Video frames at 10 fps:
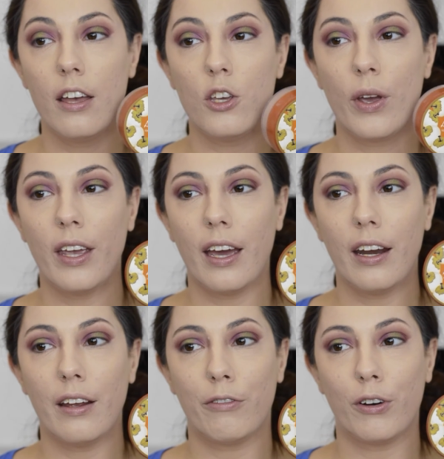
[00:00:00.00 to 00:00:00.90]
You can
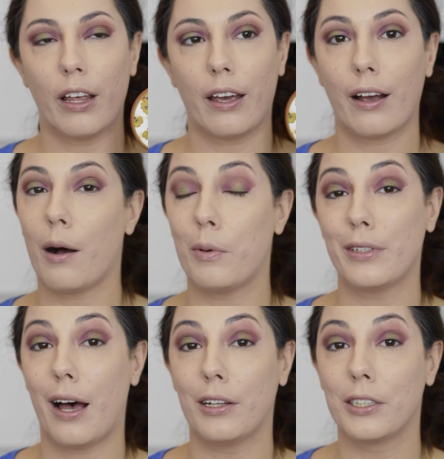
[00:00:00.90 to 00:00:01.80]
get it for like a couple
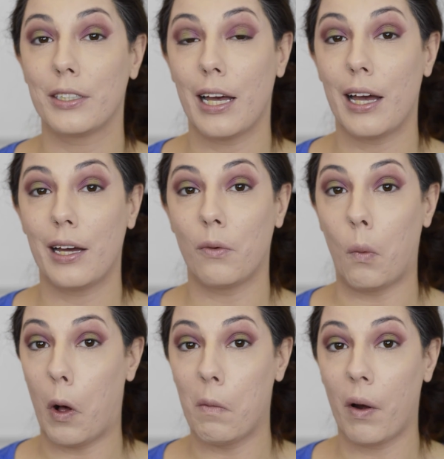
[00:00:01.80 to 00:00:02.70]
dollars at
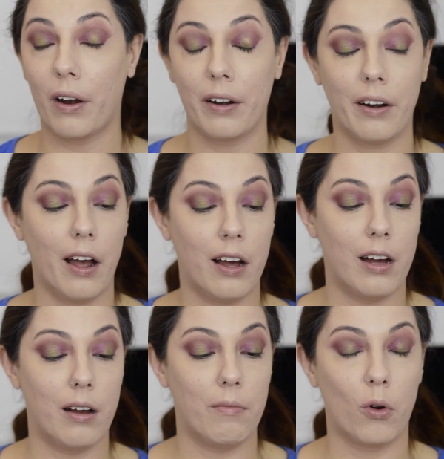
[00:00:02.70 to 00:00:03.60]
Walmart
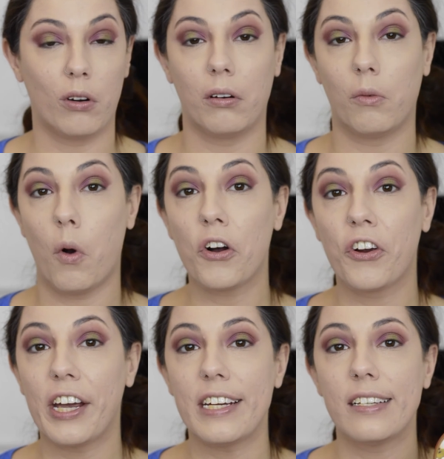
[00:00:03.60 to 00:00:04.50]
or
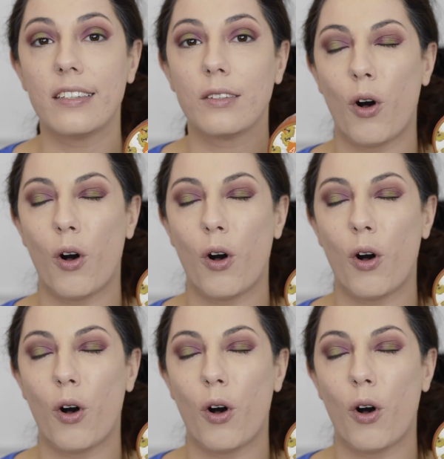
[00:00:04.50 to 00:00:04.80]
Walgreens.